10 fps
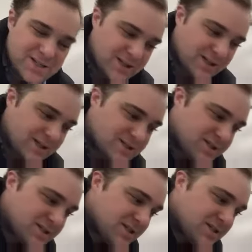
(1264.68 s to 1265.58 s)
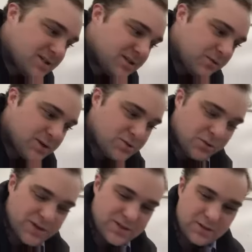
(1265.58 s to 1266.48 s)
it sensed in the
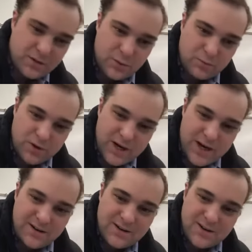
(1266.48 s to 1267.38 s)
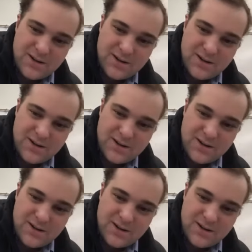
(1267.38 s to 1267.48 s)
respiratory center of your brain,